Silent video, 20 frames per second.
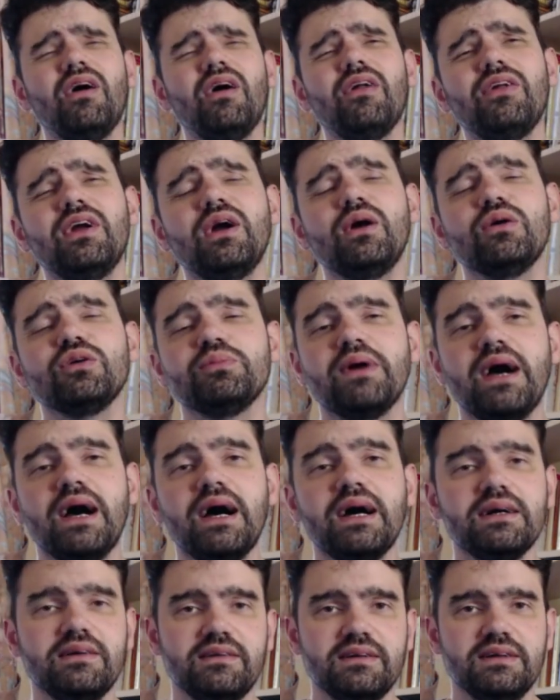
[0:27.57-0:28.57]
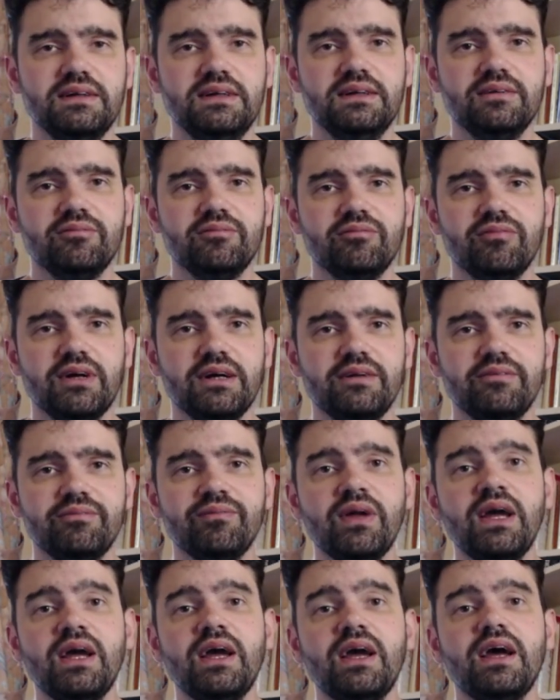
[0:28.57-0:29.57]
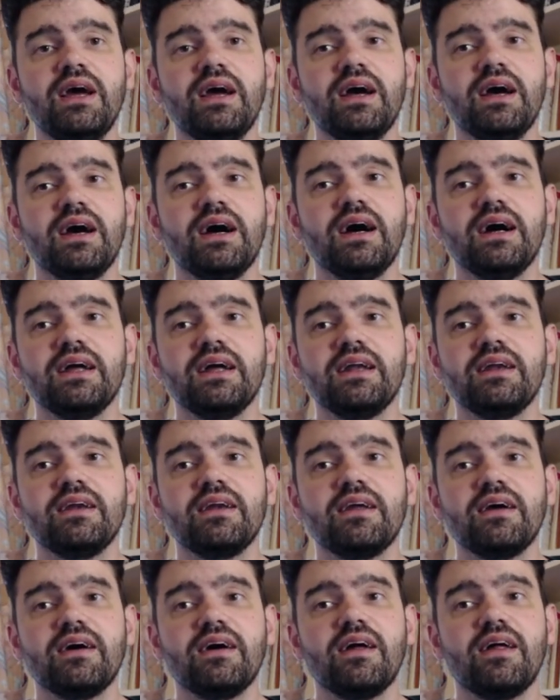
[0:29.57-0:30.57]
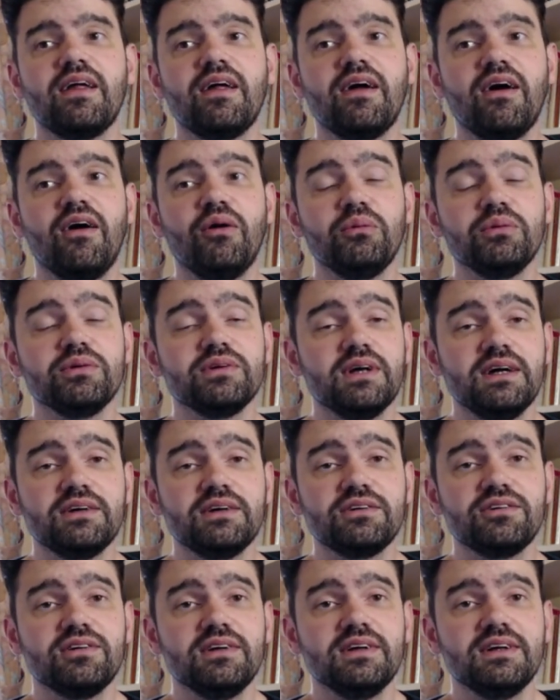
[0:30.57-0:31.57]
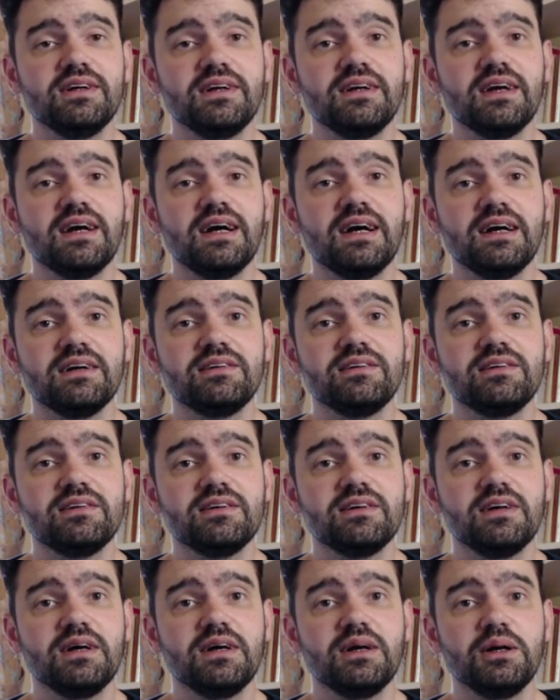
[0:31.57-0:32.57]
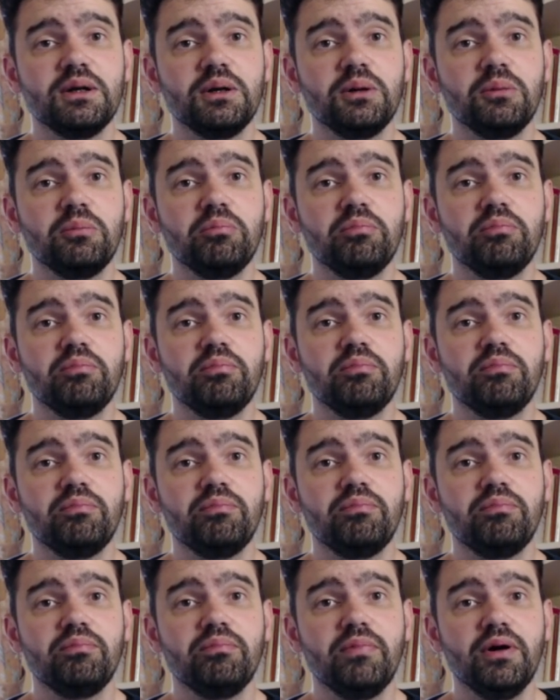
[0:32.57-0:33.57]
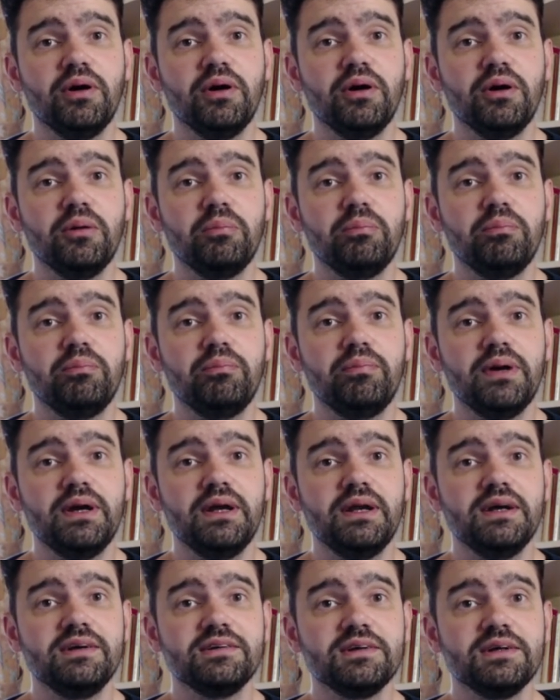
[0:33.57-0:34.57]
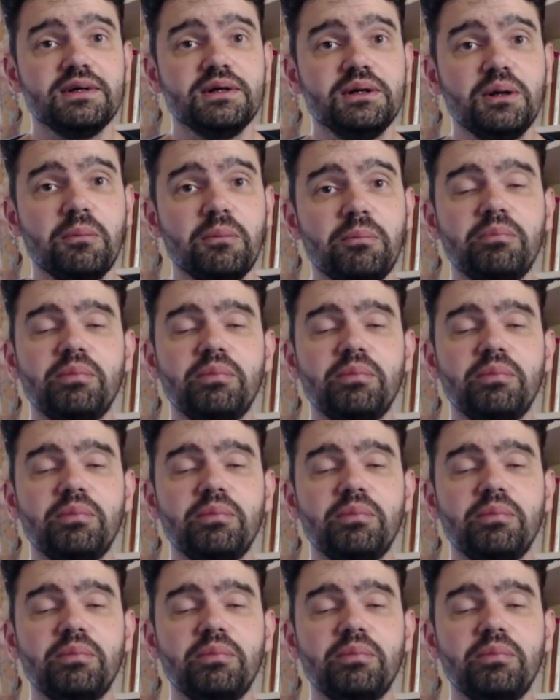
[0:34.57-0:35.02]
I think I was about 18 then, and I was actually at a uh, PDC